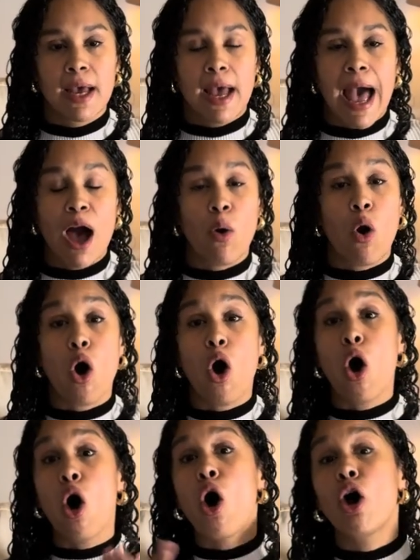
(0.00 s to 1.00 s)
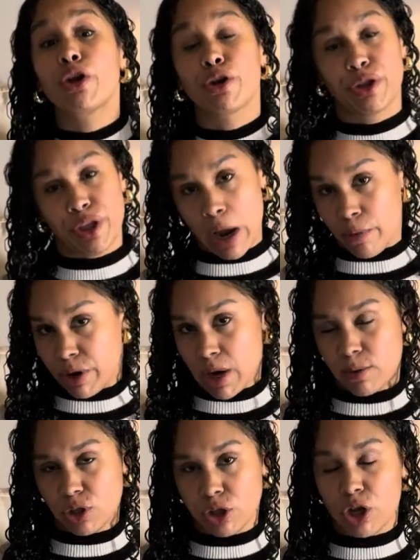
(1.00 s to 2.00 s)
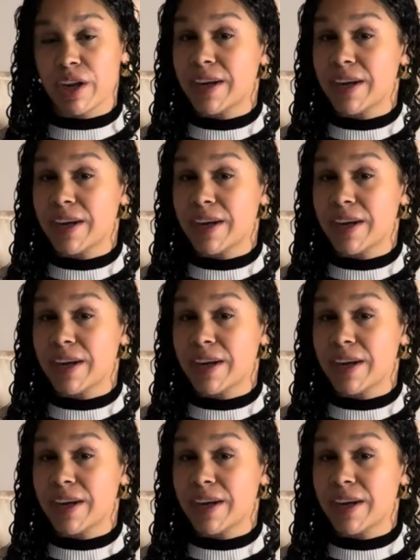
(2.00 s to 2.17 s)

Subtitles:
how all your thyroid numbers look,